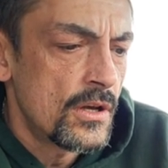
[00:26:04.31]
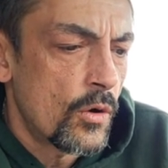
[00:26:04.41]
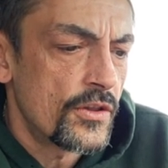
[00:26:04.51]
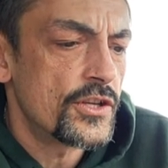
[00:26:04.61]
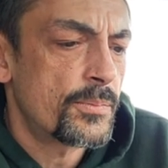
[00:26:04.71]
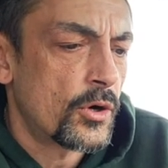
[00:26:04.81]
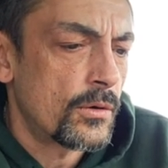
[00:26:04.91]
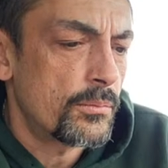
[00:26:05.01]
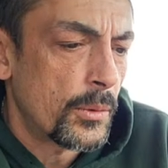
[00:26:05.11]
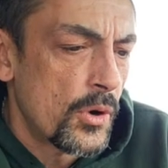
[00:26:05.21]
or these
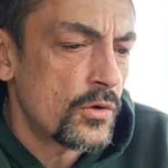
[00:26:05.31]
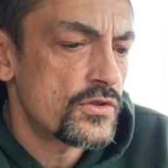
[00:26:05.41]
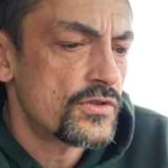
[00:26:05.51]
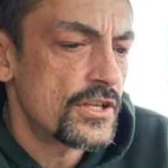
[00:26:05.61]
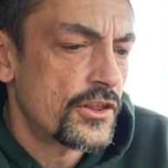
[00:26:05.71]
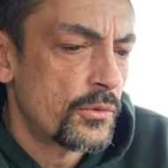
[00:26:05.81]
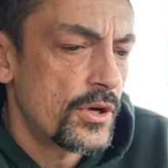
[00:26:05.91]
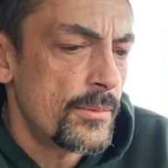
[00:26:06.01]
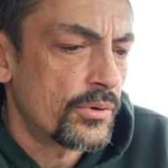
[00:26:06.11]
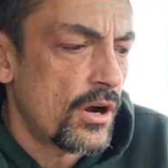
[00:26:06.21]
proposals into
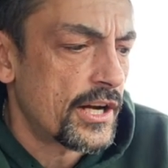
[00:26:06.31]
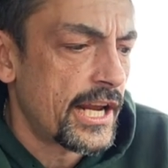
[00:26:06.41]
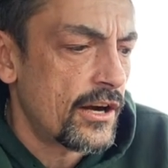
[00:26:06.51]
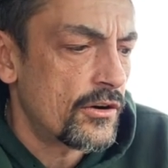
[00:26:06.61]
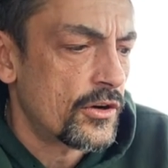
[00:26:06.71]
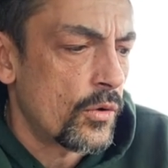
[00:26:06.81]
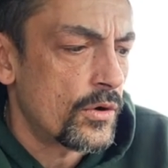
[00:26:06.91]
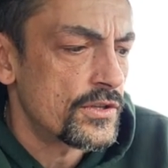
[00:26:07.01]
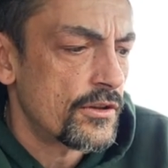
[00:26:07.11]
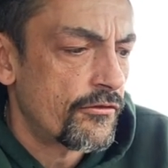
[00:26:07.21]
three broad categories.